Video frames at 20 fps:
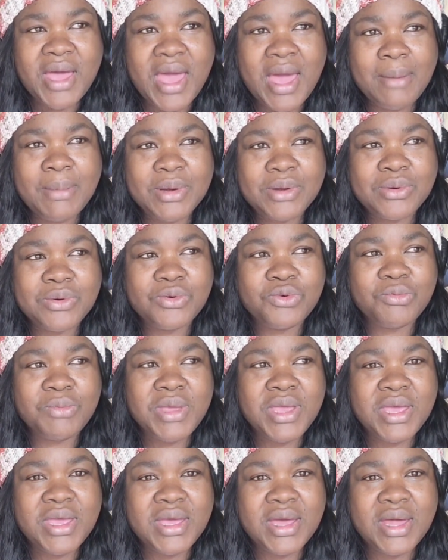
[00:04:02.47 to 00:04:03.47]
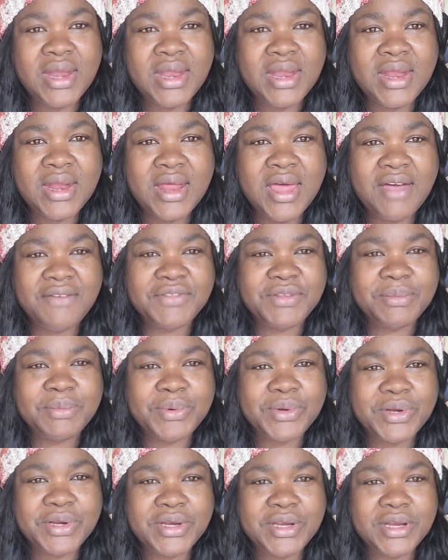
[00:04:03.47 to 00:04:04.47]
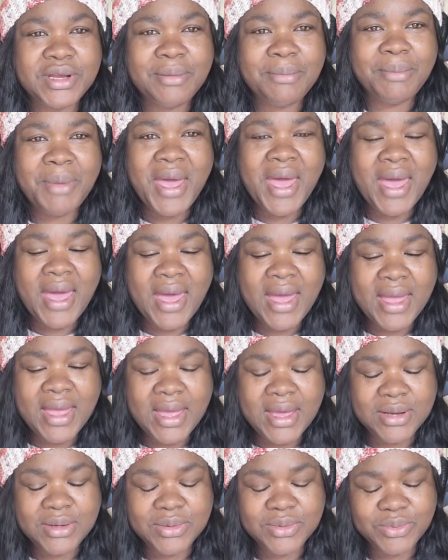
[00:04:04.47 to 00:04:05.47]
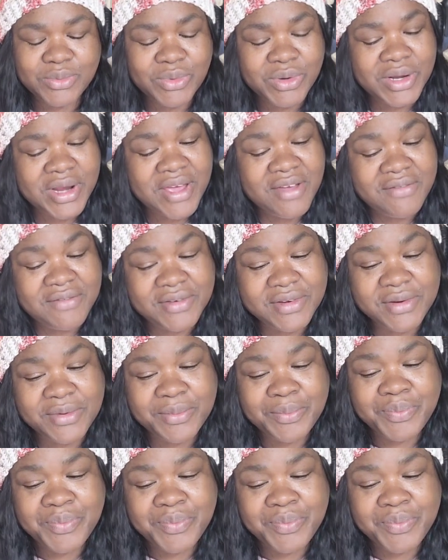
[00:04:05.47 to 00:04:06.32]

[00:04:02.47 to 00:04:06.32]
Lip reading: amigurumi and then I have to put it in a bag and whatever.